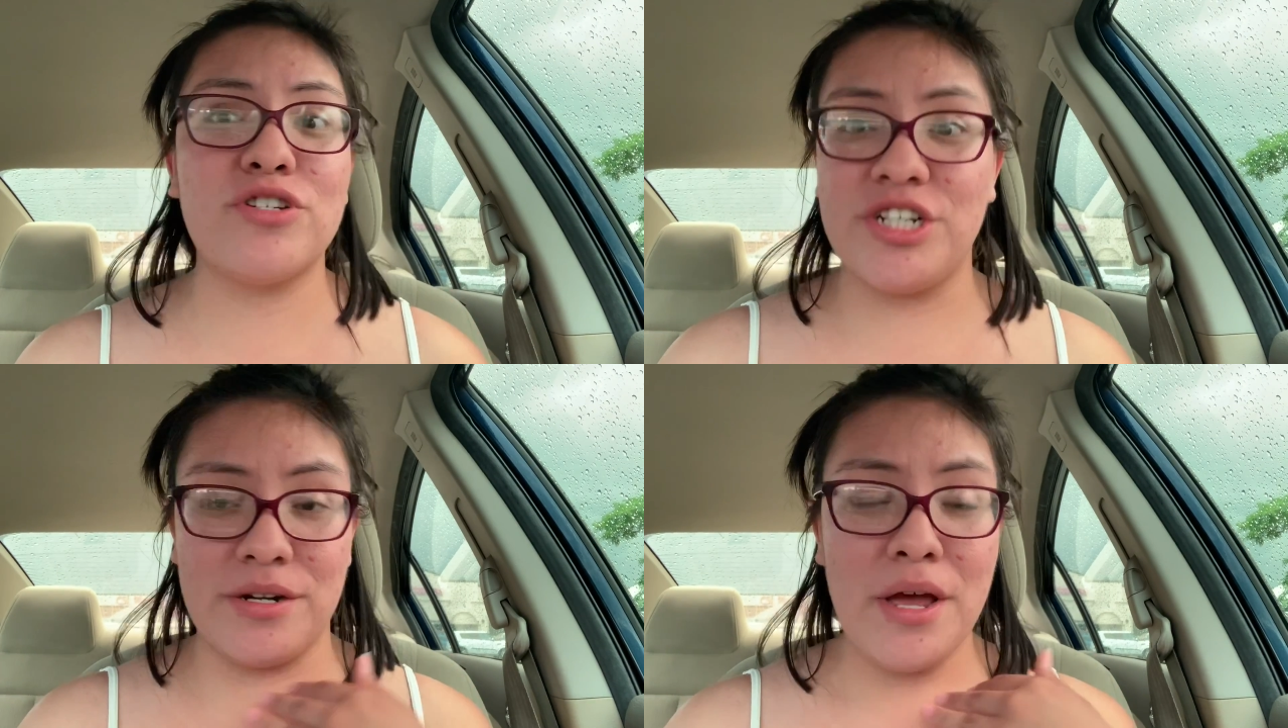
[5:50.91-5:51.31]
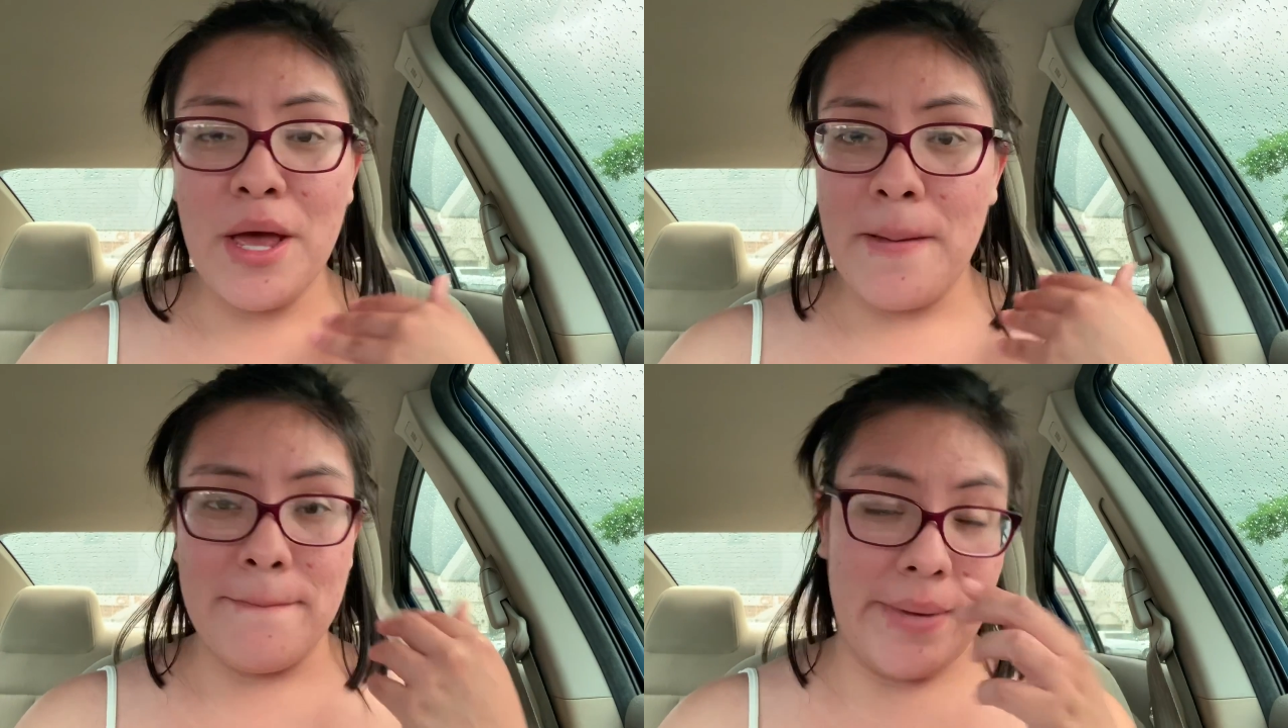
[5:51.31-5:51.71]
She'd
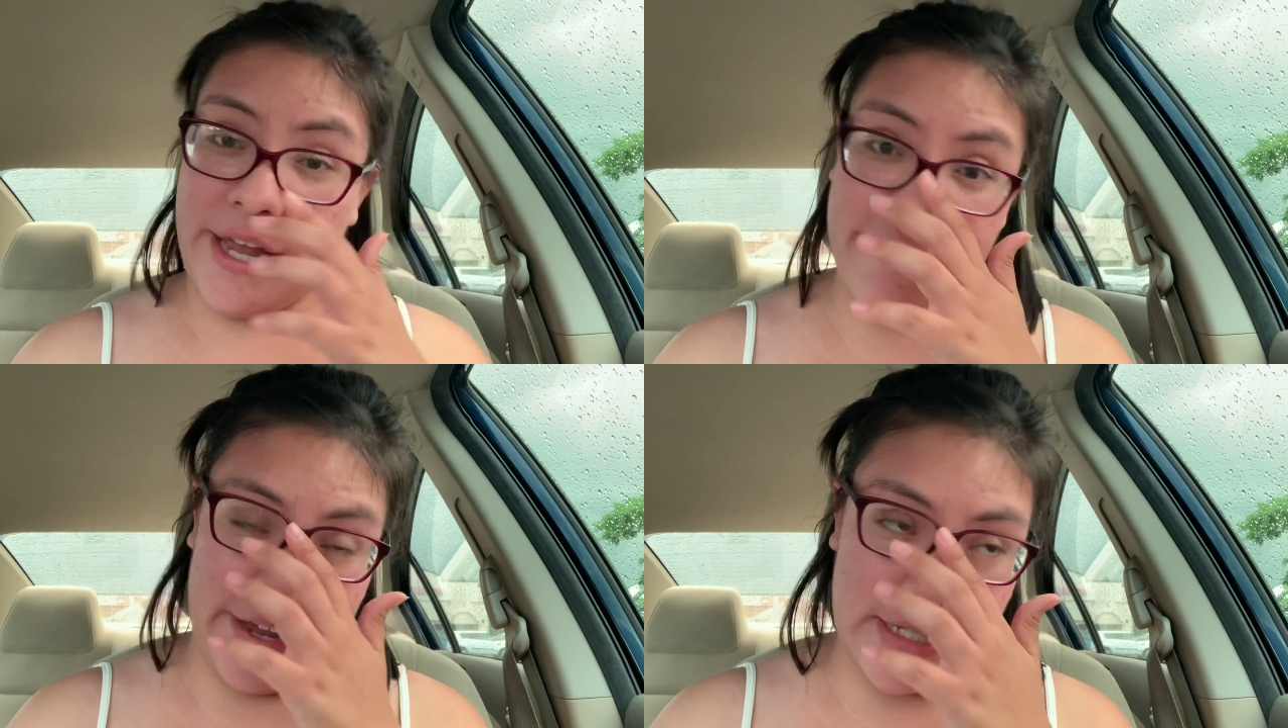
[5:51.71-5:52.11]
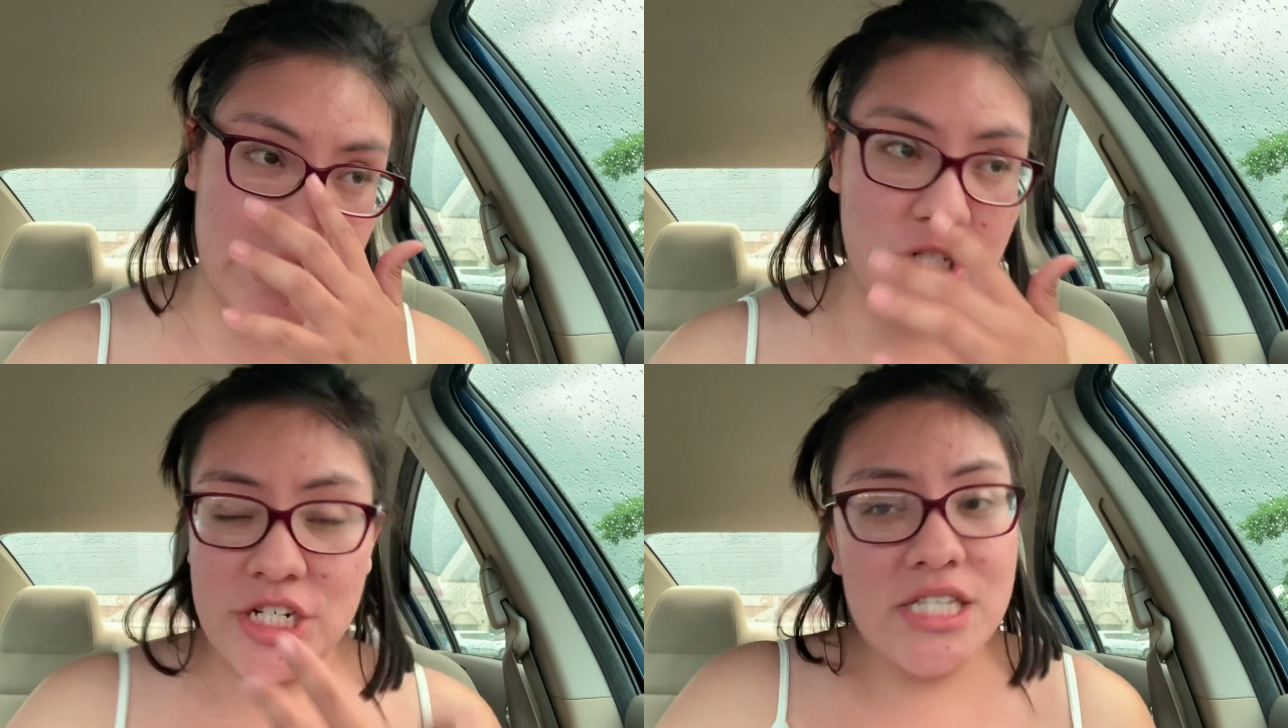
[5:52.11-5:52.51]
make
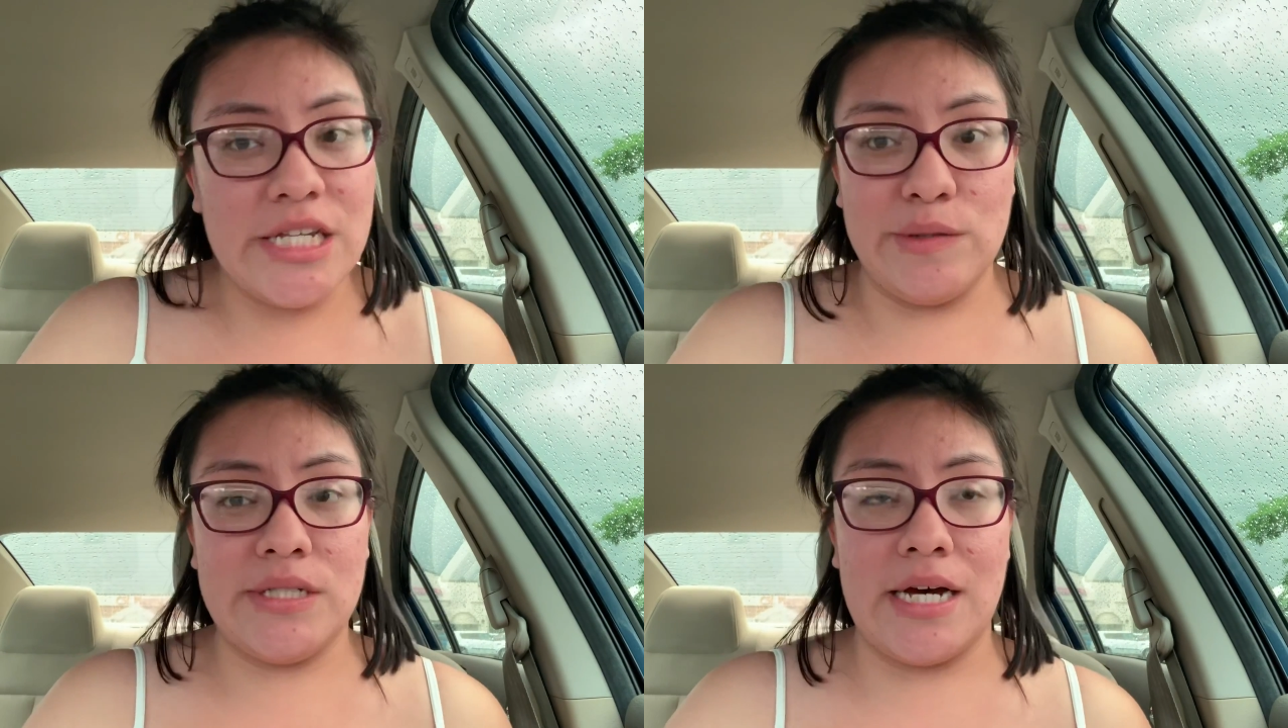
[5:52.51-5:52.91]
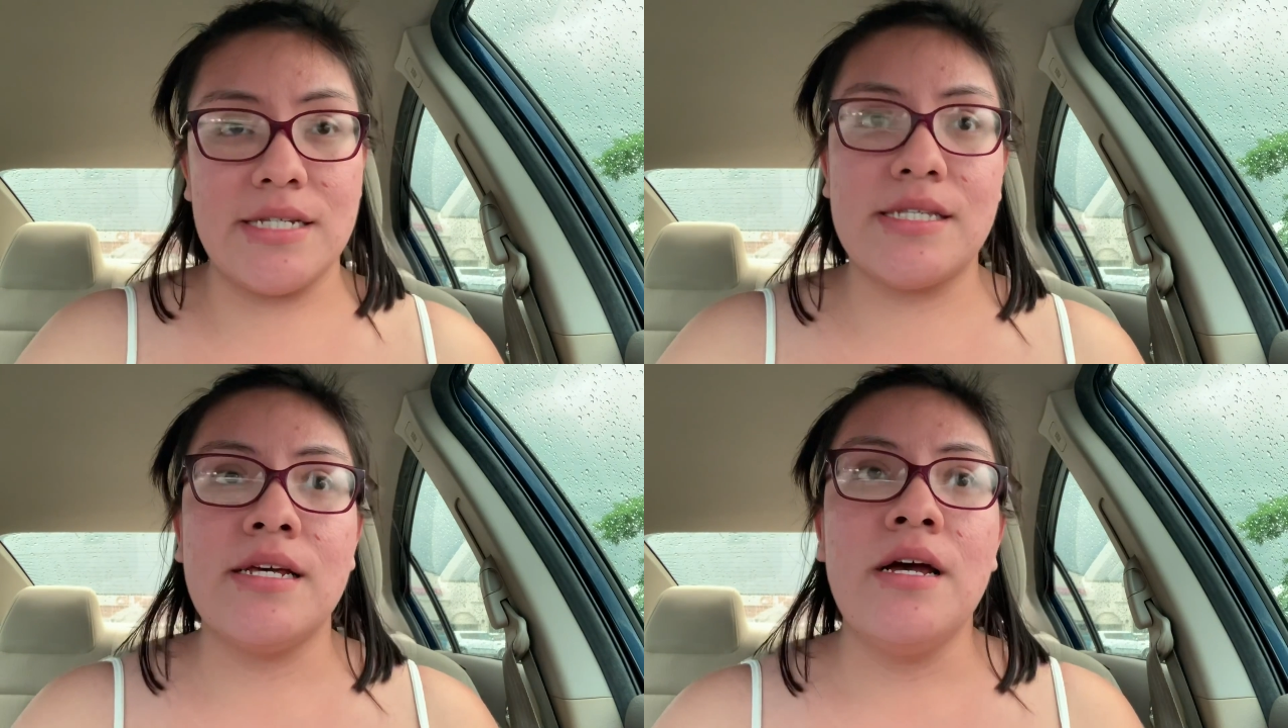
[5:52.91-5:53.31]
faces. She still
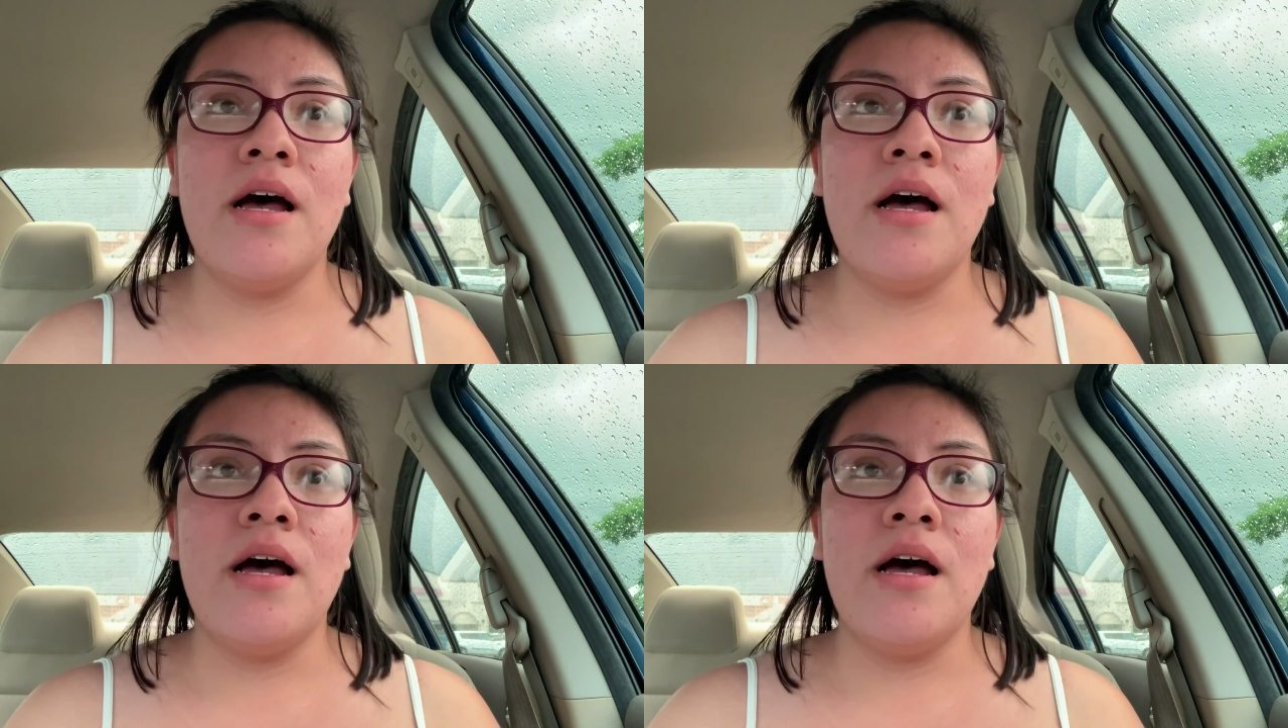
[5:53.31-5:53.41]
does.